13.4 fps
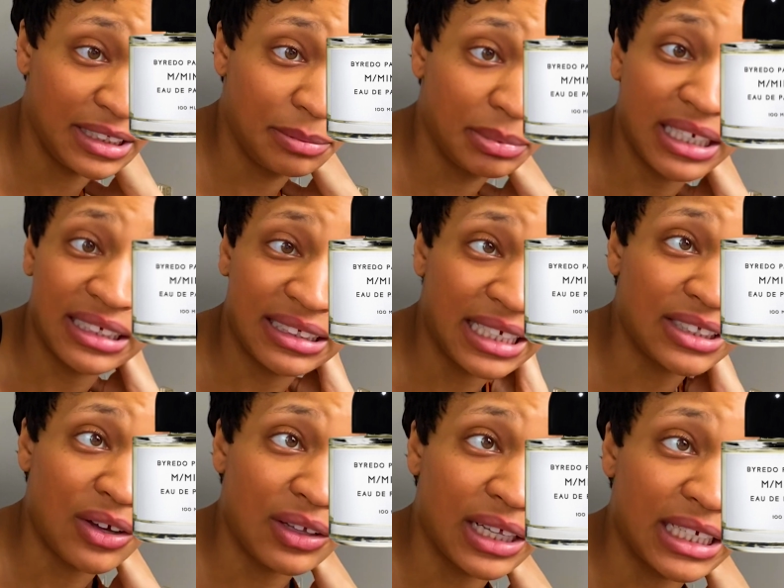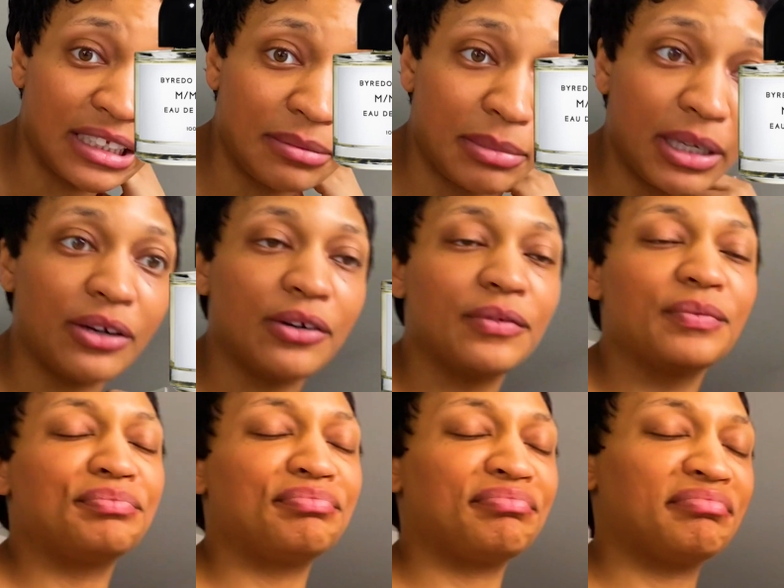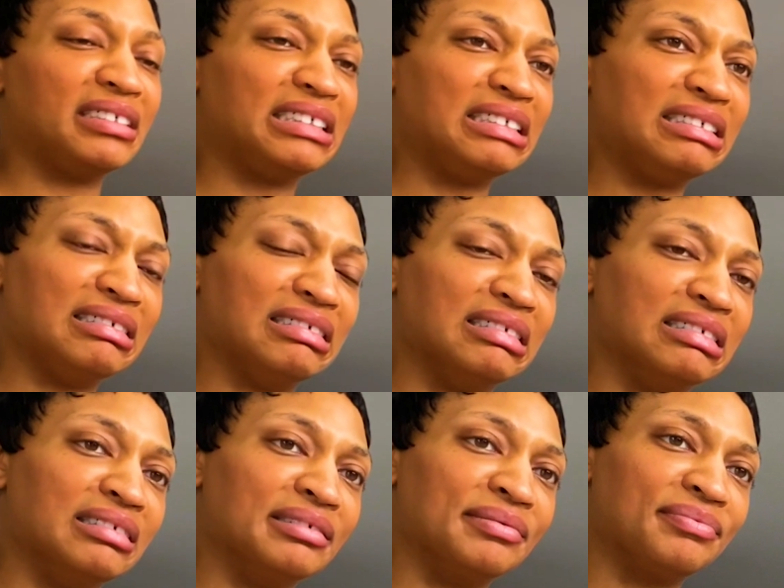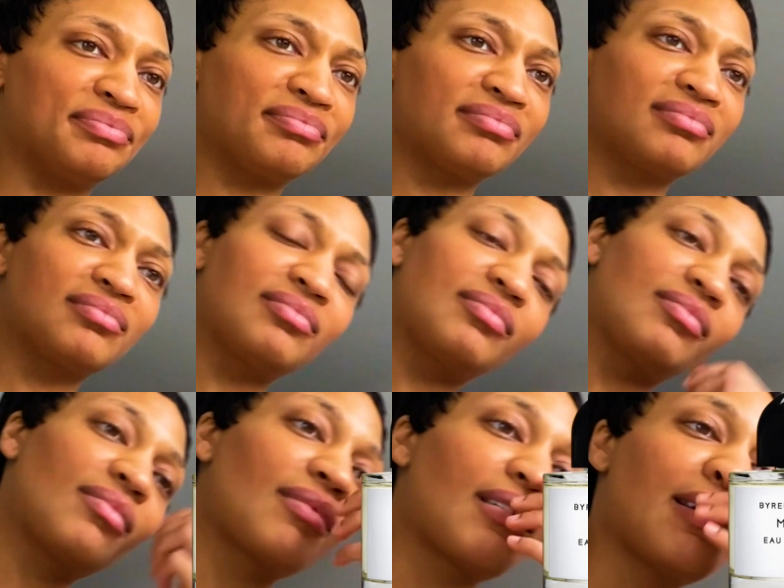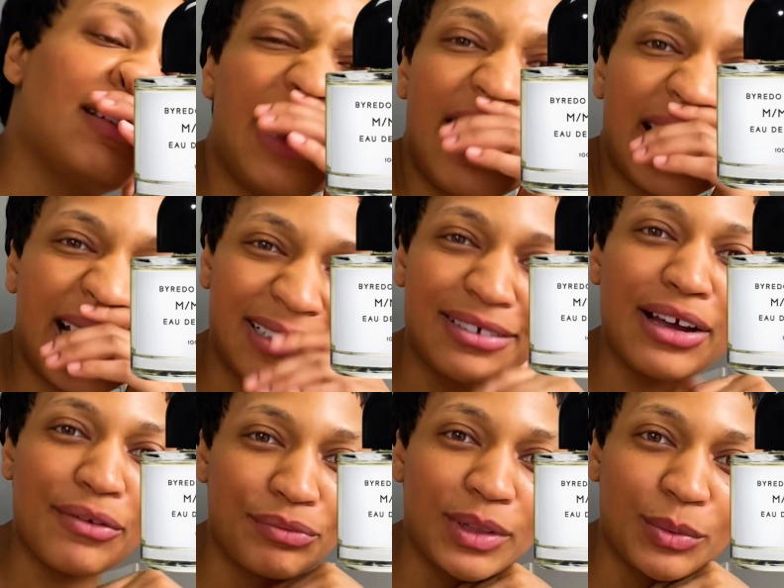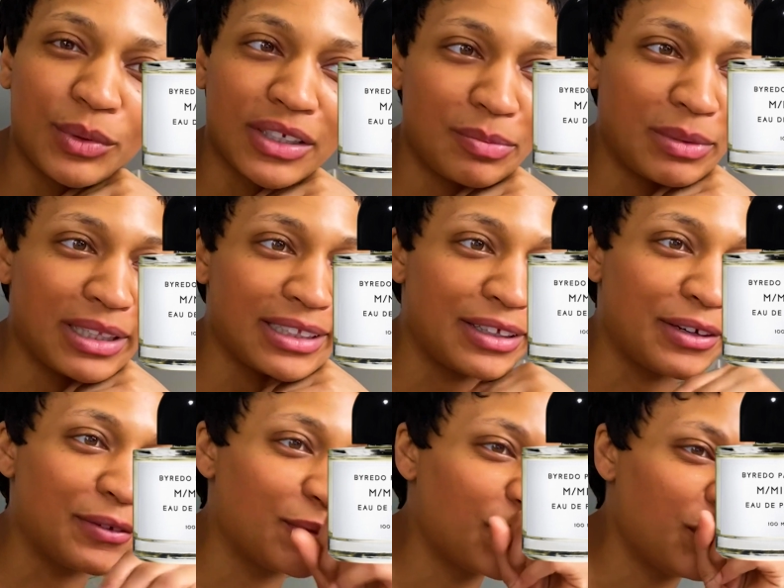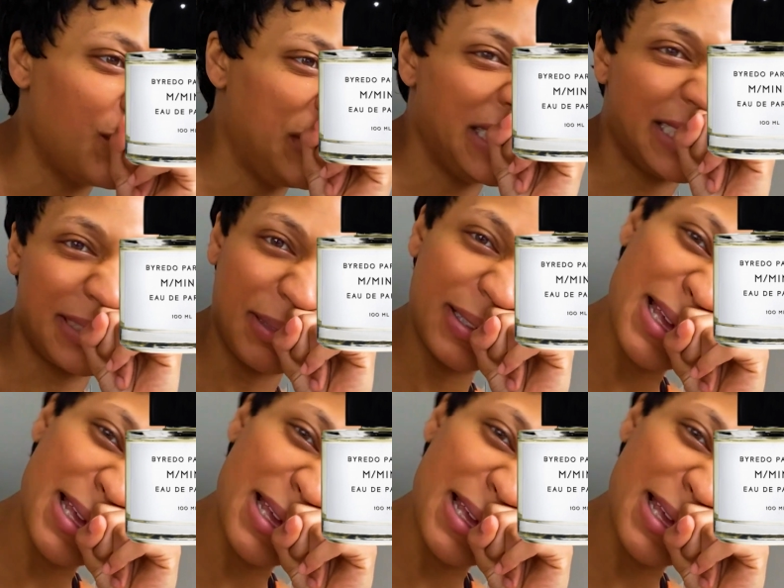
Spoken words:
because that's all I smell. Ew. Now I really want to smell it though. Does it smell